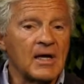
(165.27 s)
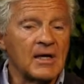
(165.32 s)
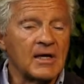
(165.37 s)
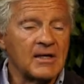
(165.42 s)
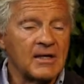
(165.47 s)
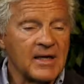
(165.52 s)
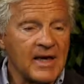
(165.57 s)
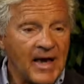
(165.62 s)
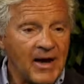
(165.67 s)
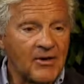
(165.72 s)

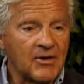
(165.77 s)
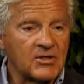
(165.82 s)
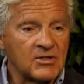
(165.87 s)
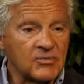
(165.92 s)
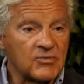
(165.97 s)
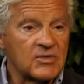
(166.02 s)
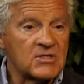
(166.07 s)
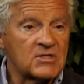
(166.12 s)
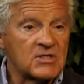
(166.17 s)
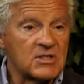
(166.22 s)

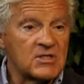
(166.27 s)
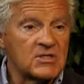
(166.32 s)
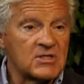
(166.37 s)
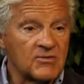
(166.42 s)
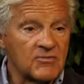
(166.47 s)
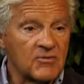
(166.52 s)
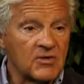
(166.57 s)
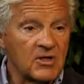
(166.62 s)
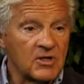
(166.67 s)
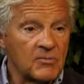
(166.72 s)
characteristics
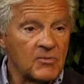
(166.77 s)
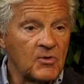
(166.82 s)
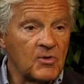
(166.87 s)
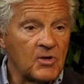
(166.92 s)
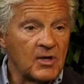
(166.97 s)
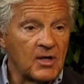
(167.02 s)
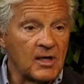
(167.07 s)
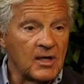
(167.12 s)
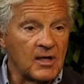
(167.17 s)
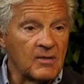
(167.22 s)
of the
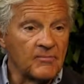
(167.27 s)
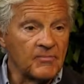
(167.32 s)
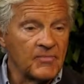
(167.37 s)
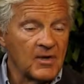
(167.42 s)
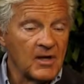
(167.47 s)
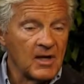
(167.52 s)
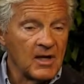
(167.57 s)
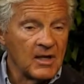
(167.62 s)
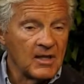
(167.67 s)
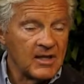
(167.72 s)
community
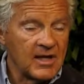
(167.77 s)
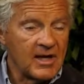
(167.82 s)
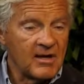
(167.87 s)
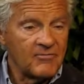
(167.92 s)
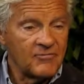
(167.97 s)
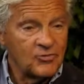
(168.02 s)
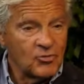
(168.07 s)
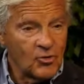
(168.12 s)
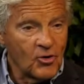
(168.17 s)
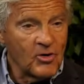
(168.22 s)
that
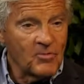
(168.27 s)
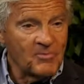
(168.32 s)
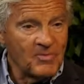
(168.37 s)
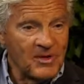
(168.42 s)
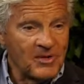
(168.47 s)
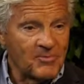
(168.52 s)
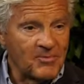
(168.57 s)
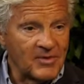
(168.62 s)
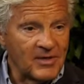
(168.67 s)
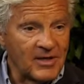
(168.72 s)
have drawn
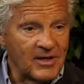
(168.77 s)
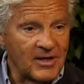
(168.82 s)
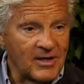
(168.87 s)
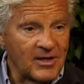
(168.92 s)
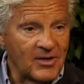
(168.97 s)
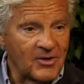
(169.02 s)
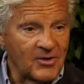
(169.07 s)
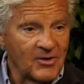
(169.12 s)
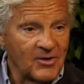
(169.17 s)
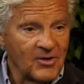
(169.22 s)
people
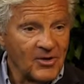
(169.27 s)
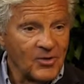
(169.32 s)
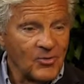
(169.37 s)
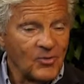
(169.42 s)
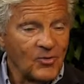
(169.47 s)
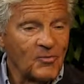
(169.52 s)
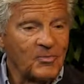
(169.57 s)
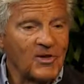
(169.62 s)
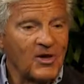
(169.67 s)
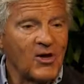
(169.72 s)
here
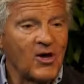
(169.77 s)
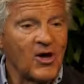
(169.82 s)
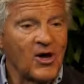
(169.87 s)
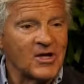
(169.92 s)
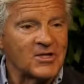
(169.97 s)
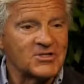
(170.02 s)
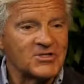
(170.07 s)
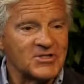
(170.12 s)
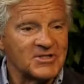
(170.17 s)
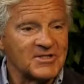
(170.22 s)
will be
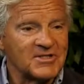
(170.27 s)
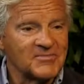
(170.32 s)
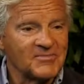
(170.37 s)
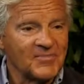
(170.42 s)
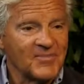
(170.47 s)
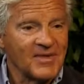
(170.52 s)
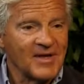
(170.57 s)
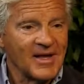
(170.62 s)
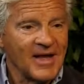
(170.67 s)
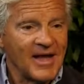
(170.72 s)
lost.
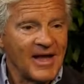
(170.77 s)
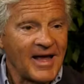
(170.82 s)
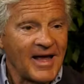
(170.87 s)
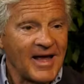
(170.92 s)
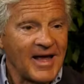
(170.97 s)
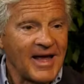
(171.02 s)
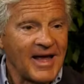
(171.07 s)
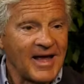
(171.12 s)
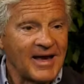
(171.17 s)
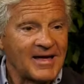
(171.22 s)

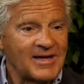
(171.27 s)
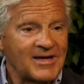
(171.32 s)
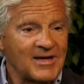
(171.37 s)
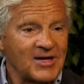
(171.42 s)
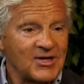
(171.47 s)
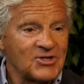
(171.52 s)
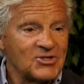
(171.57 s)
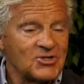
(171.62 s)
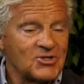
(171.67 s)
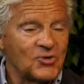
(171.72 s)
And
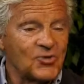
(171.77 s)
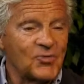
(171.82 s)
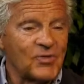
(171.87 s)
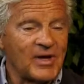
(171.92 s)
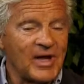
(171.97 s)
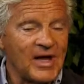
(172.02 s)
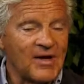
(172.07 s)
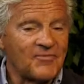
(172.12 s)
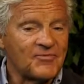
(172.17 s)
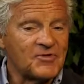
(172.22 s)
so we
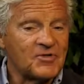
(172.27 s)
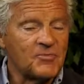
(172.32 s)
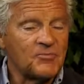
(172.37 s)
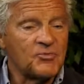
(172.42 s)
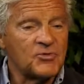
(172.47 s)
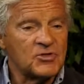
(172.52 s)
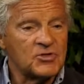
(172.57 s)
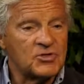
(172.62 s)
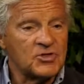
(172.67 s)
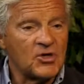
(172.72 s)
have to
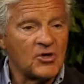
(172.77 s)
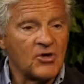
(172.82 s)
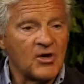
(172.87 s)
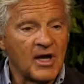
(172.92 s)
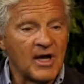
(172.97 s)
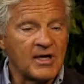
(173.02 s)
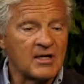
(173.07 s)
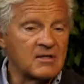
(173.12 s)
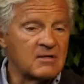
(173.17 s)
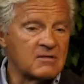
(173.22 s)
preserve,
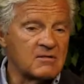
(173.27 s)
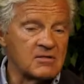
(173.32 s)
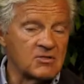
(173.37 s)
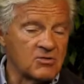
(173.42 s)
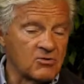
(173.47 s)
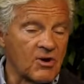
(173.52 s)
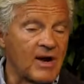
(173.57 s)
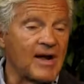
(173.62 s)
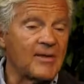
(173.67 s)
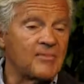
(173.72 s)
I
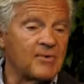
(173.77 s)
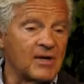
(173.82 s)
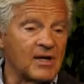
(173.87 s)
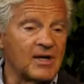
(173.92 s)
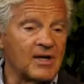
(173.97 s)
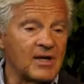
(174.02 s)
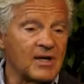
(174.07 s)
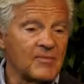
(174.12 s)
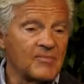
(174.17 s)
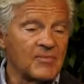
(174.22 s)
described it
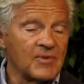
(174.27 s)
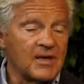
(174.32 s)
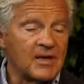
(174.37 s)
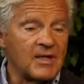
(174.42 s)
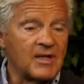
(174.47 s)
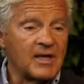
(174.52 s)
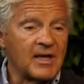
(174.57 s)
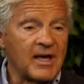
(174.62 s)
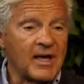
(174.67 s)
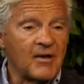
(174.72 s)
in
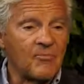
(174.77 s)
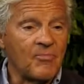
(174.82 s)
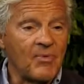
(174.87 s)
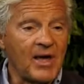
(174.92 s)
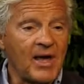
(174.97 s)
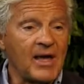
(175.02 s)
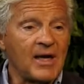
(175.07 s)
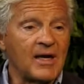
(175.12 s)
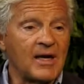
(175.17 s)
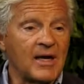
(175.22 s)
the
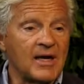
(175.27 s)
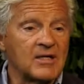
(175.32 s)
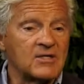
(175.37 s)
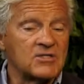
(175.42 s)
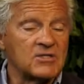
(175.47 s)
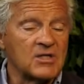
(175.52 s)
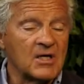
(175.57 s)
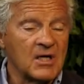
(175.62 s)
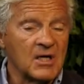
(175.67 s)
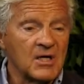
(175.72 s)
campaign
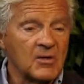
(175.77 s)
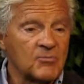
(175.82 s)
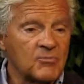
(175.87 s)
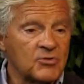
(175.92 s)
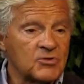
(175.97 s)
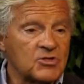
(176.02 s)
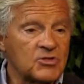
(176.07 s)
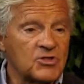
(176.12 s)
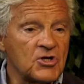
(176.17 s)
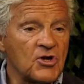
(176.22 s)
as
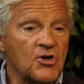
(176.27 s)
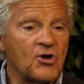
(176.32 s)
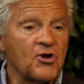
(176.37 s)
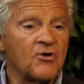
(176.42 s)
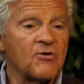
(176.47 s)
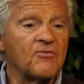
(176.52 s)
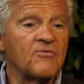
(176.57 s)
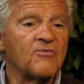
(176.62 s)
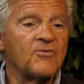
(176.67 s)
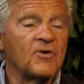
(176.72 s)

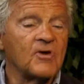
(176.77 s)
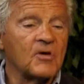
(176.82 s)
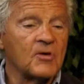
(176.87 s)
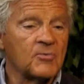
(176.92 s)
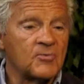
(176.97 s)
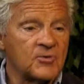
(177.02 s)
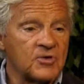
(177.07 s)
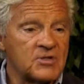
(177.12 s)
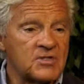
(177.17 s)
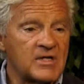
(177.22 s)
preserve,
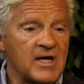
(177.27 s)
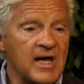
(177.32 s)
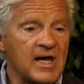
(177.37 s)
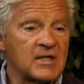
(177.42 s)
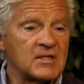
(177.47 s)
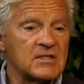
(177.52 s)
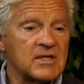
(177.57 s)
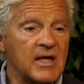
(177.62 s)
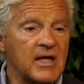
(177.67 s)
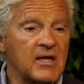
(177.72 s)

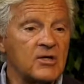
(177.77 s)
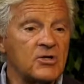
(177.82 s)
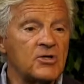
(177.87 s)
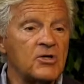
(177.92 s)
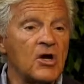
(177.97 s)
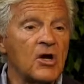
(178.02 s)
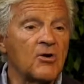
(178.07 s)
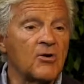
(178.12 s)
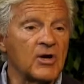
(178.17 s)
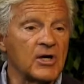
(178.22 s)
protect, and
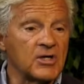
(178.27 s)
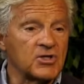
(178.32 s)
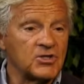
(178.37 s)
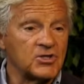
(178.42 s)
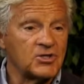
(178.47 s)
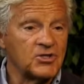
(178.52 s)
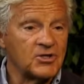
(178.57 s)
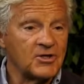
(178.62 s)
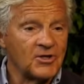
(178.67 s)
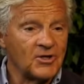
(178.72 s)

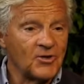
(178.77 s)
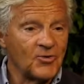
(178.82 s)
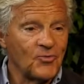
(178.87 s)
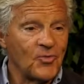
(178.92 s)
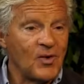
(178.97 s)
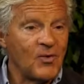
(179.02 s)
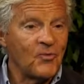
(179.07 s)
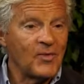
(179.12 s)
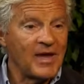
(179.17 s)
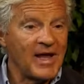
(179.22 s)
nourish
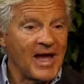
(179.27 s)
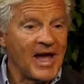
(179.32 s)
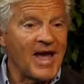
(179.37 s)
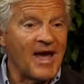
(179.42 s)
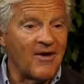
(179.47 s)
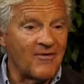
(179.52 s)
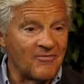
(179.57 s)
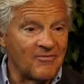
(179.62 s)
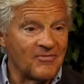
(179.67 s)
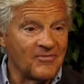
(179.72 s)
what we
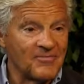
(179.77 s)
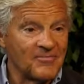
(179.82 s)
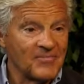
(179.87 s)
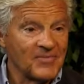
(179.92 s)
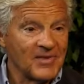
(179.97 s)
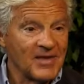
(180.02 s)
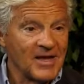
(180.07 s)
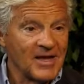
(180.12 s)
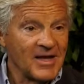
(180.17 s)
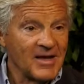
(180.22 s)
have.
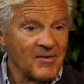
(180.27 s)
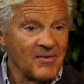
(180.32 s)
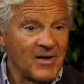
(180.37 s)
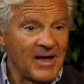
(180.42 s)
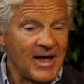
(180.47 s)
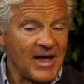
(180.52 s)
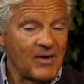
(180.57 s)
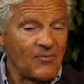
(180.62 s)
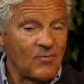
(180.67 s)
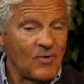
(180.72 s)

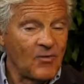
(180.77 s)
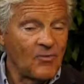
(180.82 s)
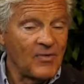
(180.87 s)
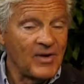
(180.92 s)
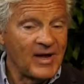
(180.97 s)
And what we